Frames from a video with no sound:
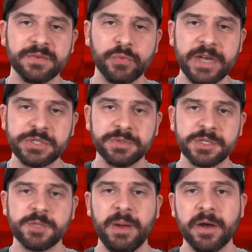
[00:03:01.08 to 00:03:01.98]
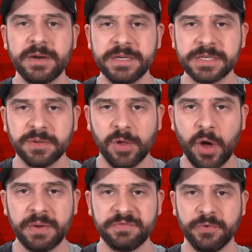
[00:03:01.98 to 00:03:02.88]
of racial disparities in
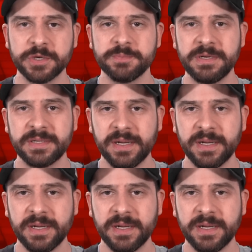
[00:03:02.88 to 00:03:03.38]
law enforcement,